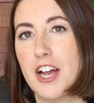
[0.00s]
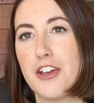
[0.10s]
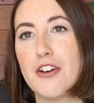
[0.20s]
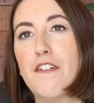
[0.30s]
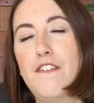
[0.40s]

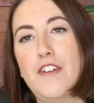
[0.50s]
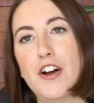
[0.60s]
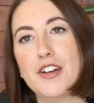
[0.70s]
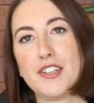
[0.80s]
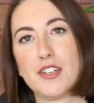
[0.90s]
Your
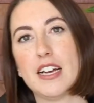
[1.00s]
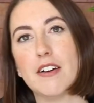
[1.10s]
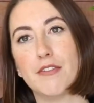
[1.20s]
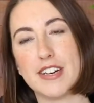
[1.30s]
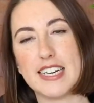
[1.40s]

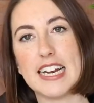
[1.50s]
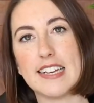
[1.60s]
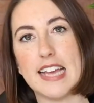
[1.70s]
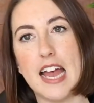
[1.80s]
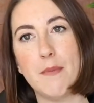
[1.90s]
first written
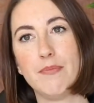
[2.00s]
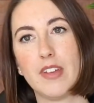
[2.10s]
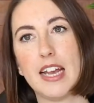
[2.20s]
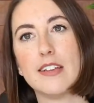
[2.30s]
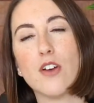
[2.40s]
exam
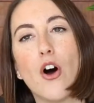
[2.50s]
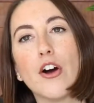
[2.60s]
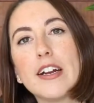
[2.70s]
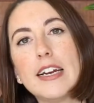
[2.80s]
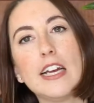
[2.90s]
is
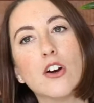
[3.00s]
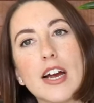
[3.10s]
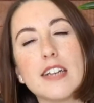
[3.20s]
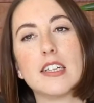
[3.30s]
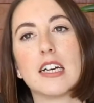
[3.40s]
only
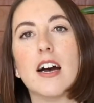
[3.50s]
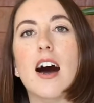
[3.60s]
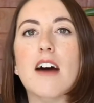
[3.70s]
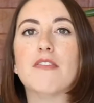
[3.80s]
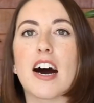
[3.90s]
going to
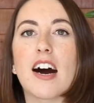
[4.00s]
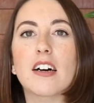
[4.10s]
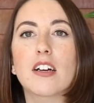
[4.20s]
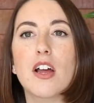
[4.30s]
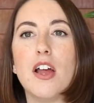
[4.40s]

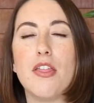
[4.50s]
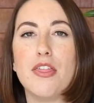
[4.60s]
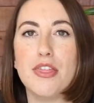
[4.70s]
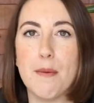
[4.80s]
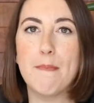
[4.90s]
cover
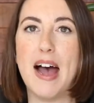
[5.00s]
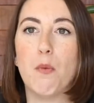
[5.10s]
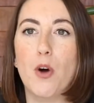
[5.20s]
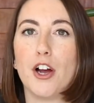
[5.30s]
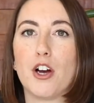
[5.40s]
the
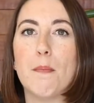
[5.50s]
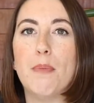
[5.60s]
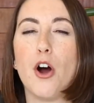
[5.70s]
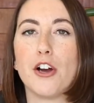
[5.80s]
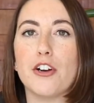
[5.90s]
mat work
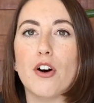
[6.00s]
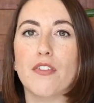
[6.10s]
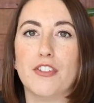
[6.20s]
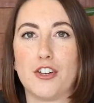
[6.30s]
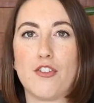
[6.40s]
component
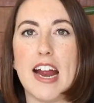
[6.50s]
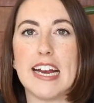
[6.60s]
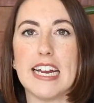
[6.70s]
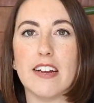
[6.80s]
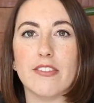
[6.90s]
of the
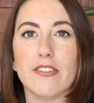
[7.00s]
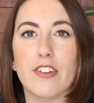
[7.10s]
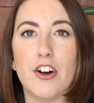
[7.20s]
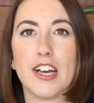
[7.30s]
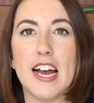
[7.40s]
training.
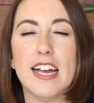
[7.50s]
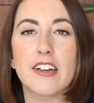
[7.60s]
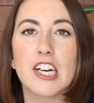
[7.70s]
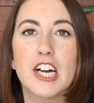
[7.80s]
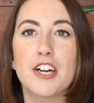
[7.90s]

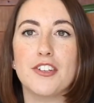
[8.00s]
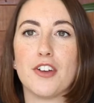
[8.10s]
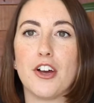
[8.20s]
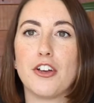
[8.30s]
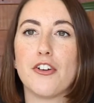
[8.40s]
Okay,
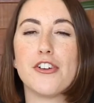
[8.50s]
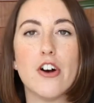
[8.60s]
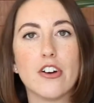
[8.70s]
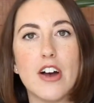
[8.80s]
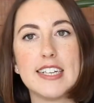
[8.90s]
so you're
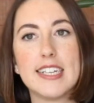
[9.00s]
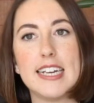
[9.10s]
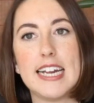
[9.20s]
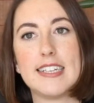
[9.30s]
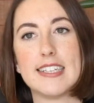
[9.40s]
not going to
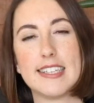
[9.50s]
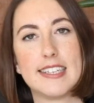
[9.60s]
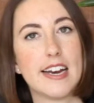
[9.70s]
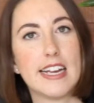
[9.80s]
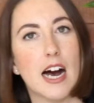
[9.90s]
need to
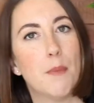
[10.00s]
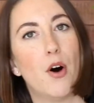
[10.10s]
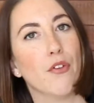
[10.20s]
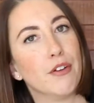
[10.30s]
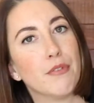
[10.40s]
study
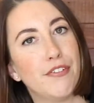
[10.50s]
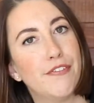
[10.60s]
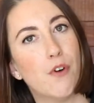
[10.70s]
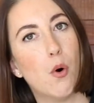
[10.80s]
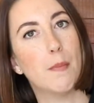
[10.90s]
up on the
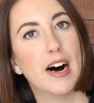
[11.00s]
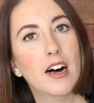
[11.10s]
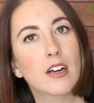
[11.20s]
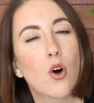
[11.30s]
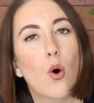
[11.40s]

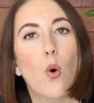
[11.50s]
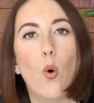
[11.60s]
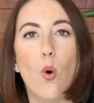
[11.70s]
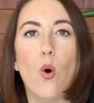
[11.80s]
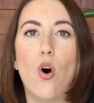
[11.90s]
reformer
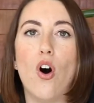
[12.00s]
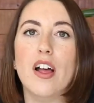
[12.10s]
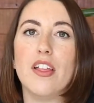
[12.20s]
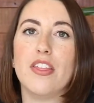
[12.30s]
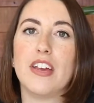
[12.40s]

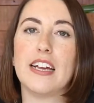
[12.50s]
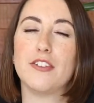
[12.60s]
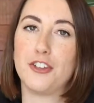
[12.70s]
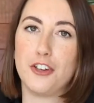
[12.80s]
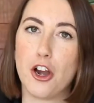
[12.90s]
or the
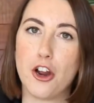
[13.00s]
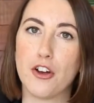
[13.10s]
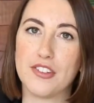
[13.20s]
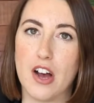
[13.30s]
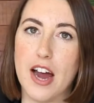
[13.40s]

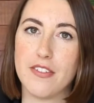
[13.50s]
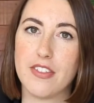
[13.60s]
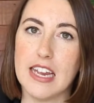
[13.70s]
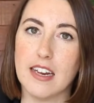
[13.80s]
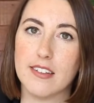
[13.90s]
studio side of
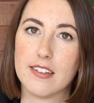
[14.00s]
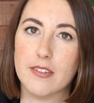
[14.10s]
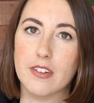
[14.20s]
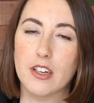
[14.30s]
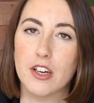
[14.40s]
things.